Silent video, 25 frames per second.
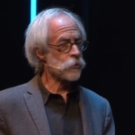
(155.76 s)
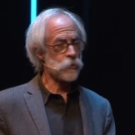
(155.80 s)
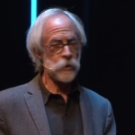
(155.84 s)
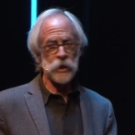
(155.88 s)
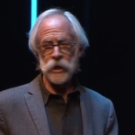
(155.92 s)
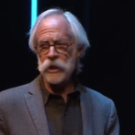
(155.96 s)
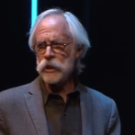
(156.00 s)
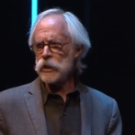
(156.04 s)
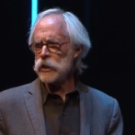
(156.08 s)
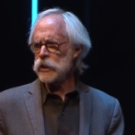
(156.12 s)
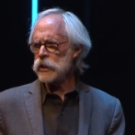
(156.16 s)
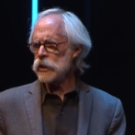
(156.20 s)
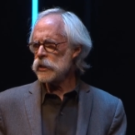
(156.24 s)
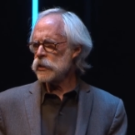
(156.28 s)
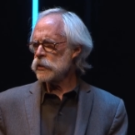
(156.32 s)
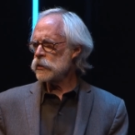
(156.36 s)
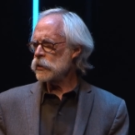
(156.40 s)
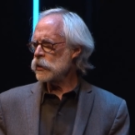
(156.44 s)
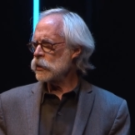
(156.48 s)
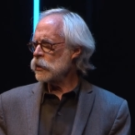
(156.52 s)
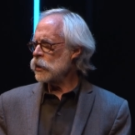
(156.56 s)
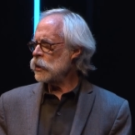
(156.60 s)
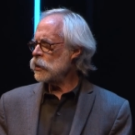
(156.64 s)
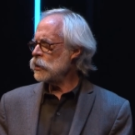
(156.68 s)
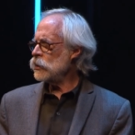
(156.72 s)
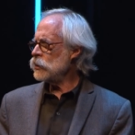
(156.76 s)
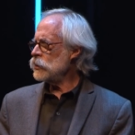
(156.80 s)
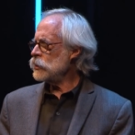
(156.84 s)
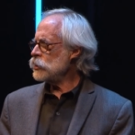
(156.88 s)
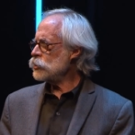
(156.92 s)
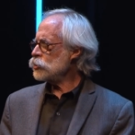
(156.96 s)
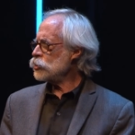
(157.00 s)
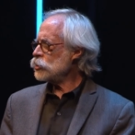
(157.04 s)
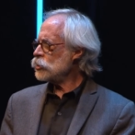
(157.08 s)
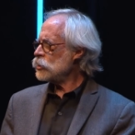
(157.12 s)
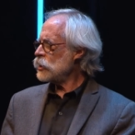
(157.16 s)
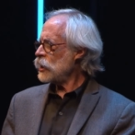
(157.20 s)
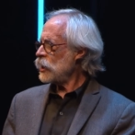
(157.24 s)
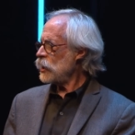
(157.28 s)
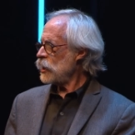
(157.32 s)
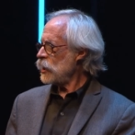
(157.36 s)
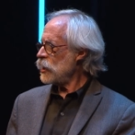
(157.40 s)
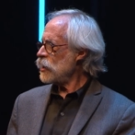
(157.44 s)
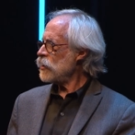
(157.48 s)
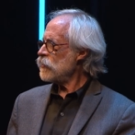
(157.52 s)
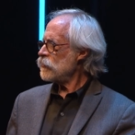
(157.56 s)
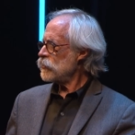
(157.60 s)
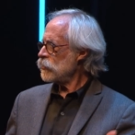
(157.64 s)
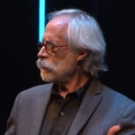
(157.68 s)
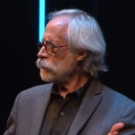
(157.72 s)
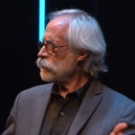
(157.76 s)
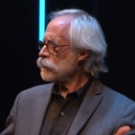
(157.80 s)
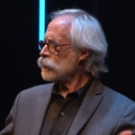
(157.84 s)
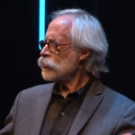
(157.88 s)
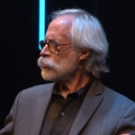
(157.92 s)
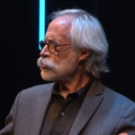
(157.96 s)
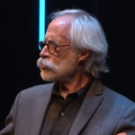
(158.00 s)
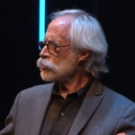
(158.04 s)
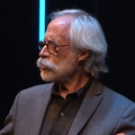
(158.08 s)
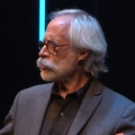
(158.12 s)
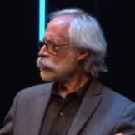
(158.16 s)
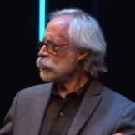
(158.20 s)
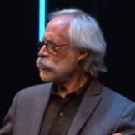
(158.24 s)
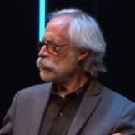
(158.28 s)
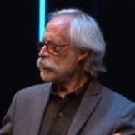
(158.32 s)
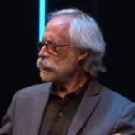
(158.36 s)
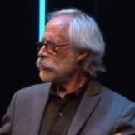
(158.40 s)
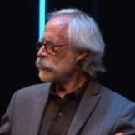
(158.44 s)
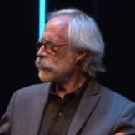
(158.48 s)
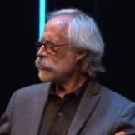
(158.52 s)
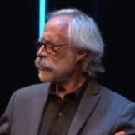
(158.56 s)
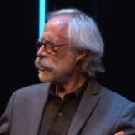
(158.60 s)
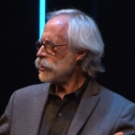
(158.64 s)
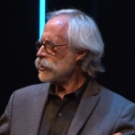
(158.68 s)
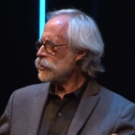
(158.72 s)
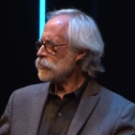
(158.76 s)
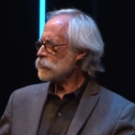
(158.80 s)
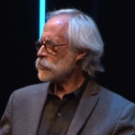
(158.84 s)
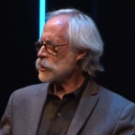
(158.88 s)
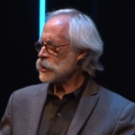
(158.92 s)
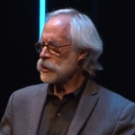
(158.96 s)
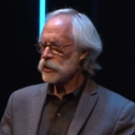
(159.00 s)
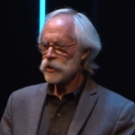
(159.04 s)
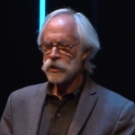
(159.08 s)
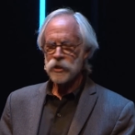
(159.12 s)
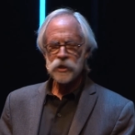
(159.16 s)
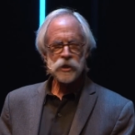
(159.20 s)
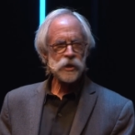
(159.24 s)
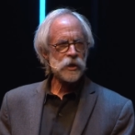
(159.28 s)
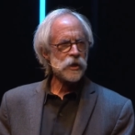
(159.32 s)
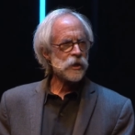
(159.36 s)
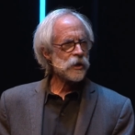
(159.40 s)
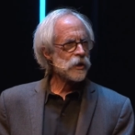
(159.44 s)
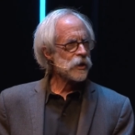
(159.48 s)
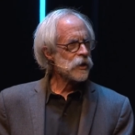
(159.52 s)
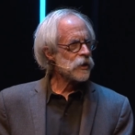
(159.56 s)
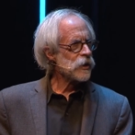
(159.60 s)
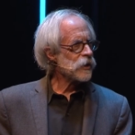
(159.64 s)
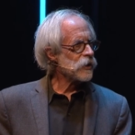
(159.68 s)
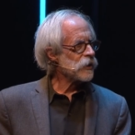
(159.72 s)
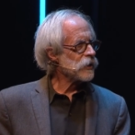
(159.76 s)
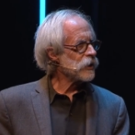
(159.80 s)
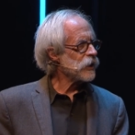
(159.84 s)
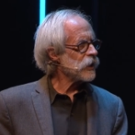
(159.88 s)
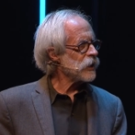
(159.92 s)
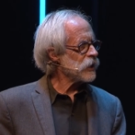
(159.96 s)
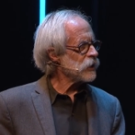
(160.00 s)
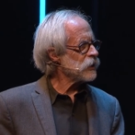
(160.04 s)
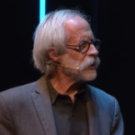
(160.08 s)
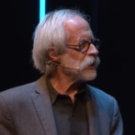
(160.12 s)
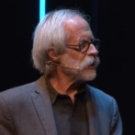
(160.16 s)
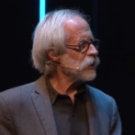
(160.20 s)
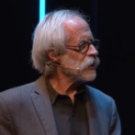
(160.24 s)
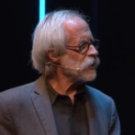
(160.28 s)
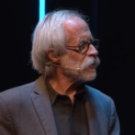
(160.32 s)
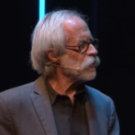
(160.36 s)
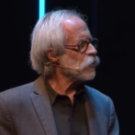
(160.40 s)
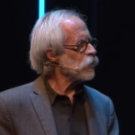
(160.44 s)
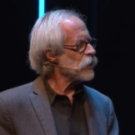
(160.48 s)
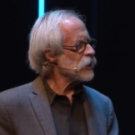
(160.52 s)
creating the knowledge to have the first circular economy, the idea